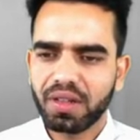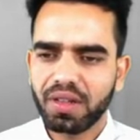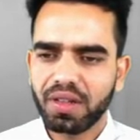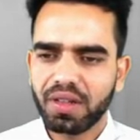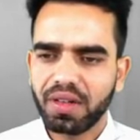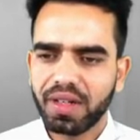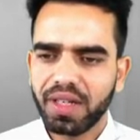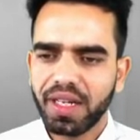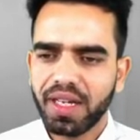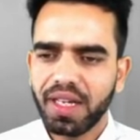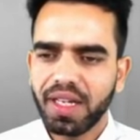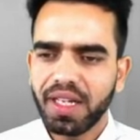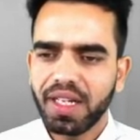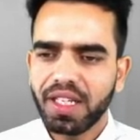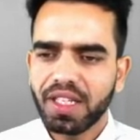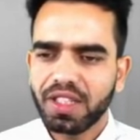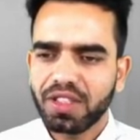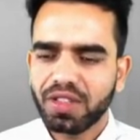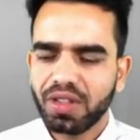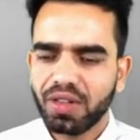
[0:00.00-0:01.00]
Okay,
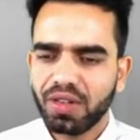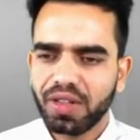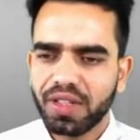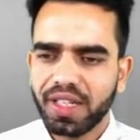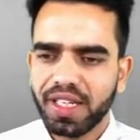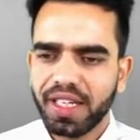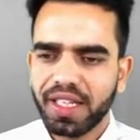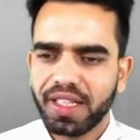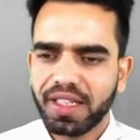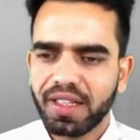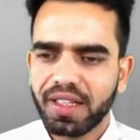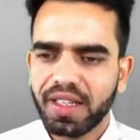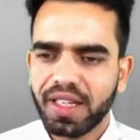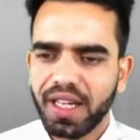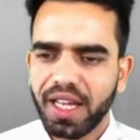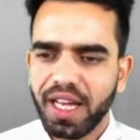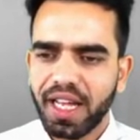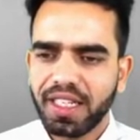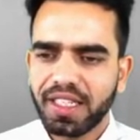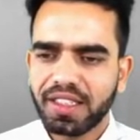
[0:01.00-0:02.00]
so teeth,
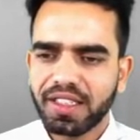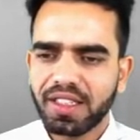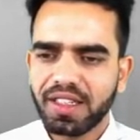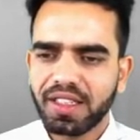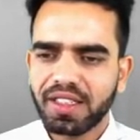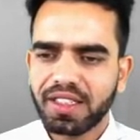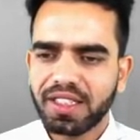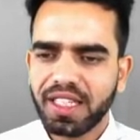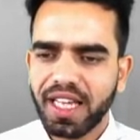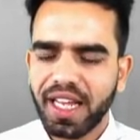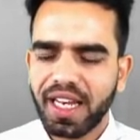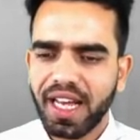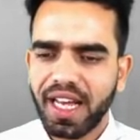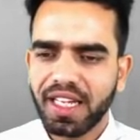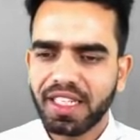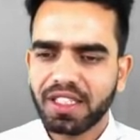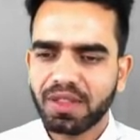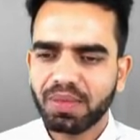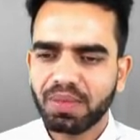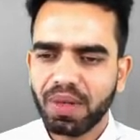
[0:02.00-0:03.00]
incisors,
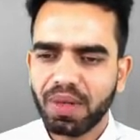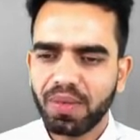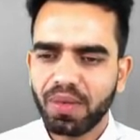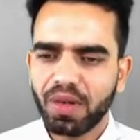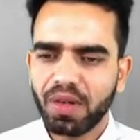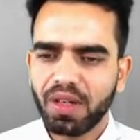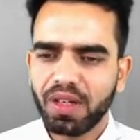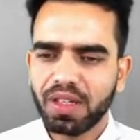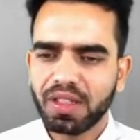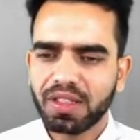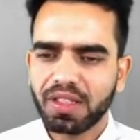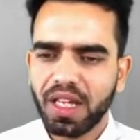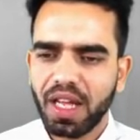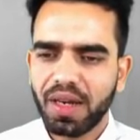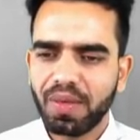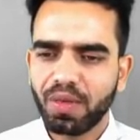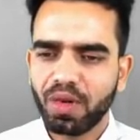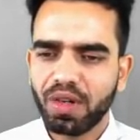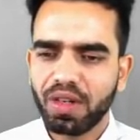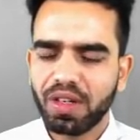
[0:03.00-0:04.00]
canines, premolars, and
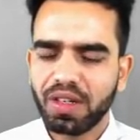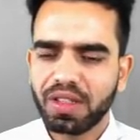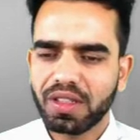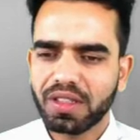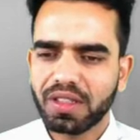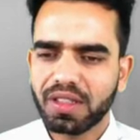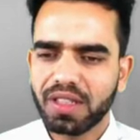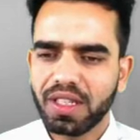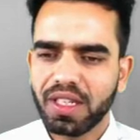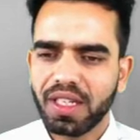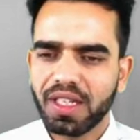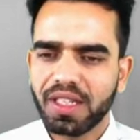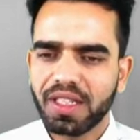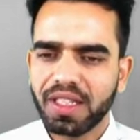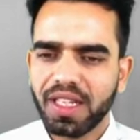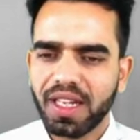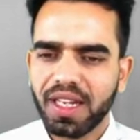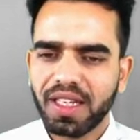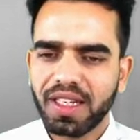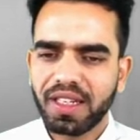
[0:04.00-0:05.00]
molars.
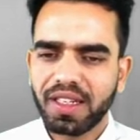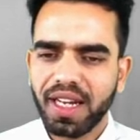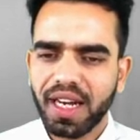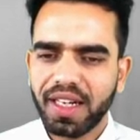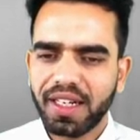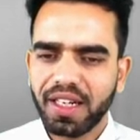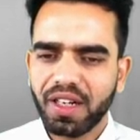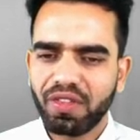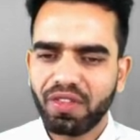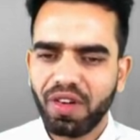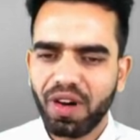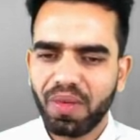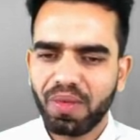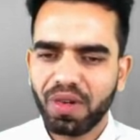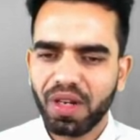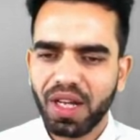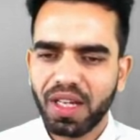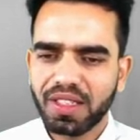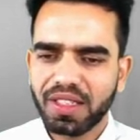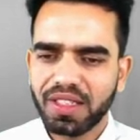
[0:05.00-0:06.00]
There are the dental
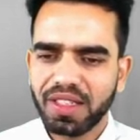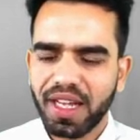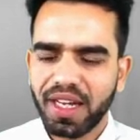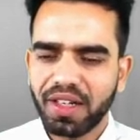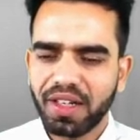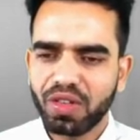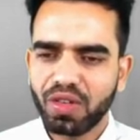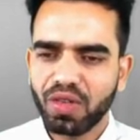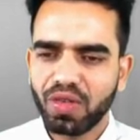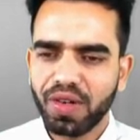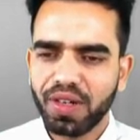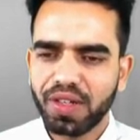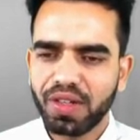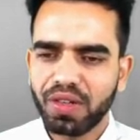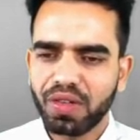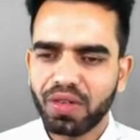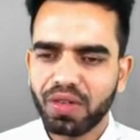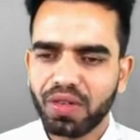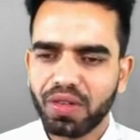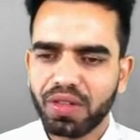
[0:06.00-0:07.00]
formulas like
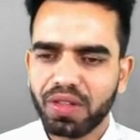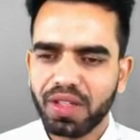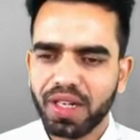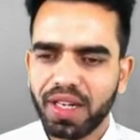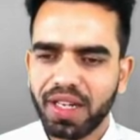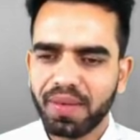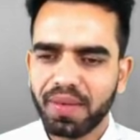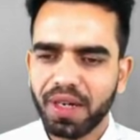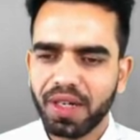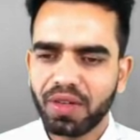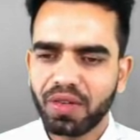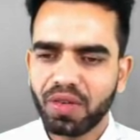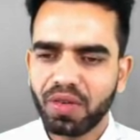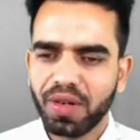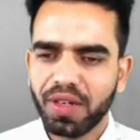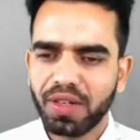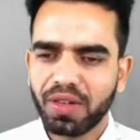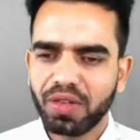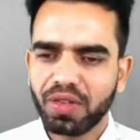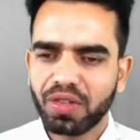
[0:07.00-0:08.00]
2123 by
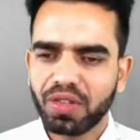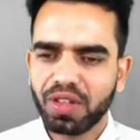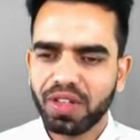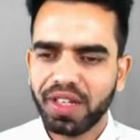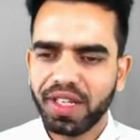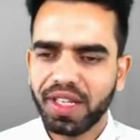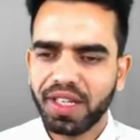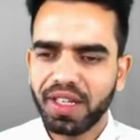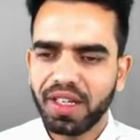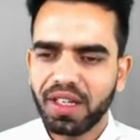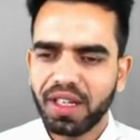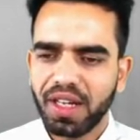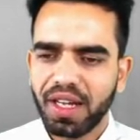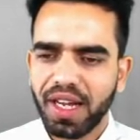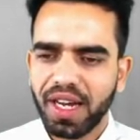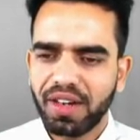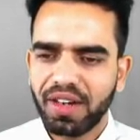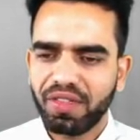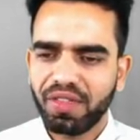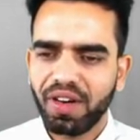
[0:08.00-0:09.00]
2123,
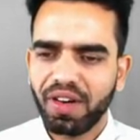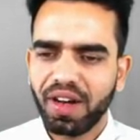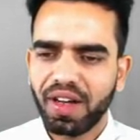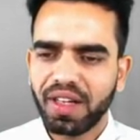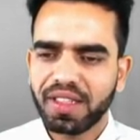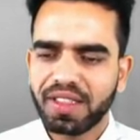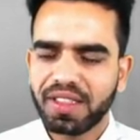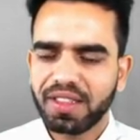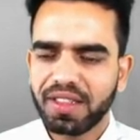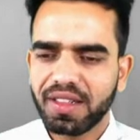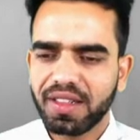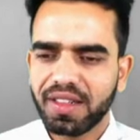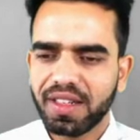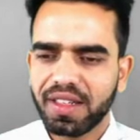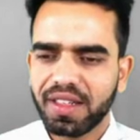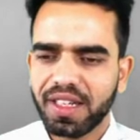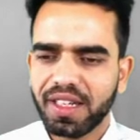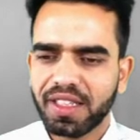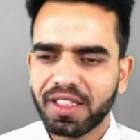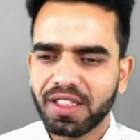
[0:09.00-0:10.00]
and for children
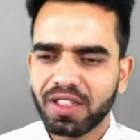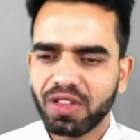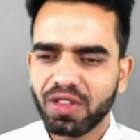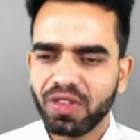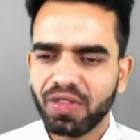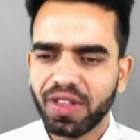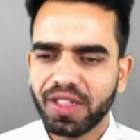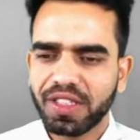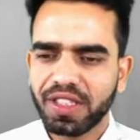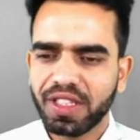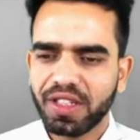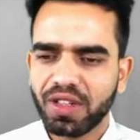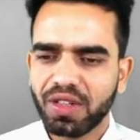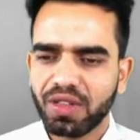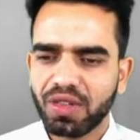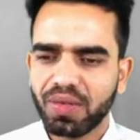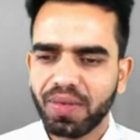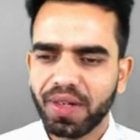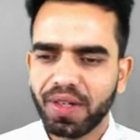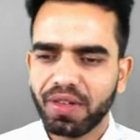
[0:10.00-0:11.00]
it's
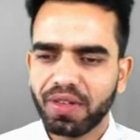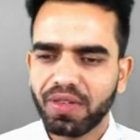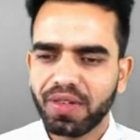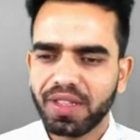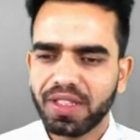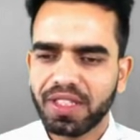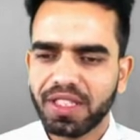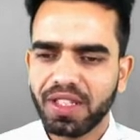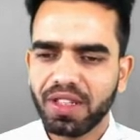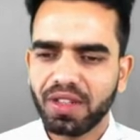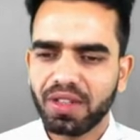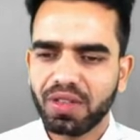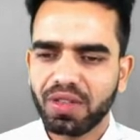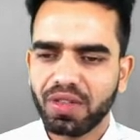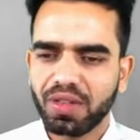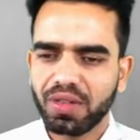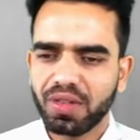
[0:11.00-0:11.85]
2102 by 2102.